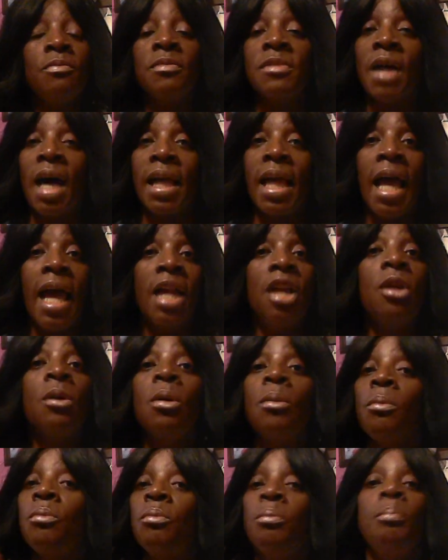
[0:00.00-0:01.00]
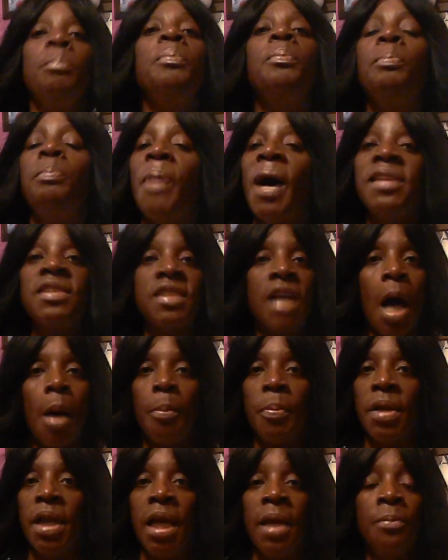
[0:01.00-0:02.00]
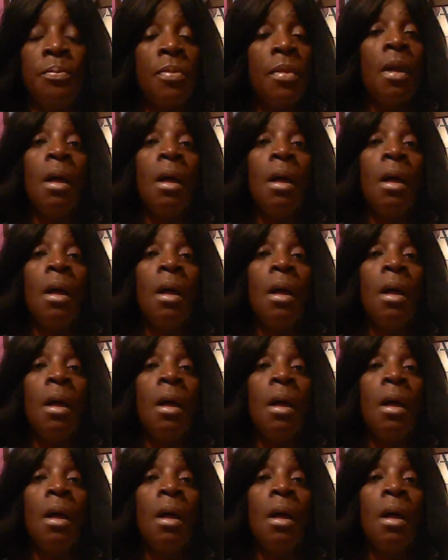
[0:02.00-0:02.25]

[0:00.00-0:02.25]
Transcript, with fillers: Again, best company.